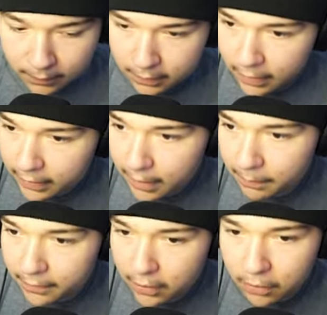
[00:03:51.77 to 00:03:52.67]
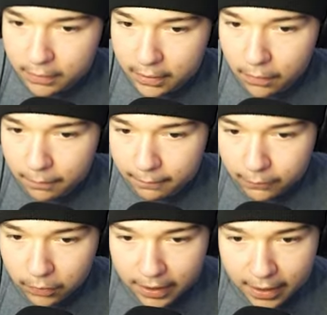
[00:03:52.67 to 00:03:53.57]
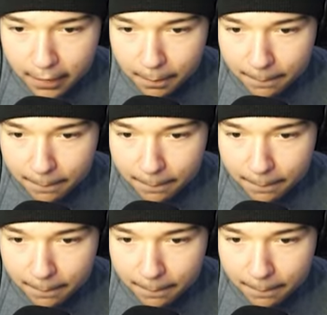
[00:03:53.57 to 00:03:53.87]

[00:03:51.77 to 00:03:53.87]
Send it up. Let's go. Let's go. Full gear.